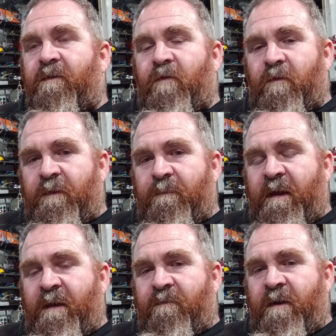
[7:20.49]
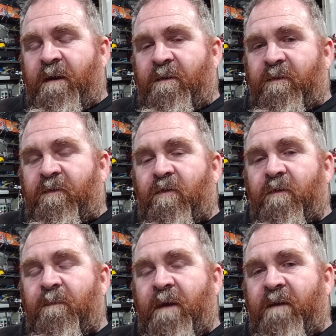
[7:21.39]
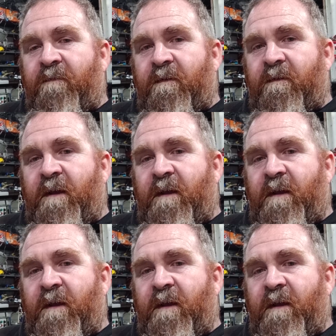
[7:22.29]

Talked him out of it.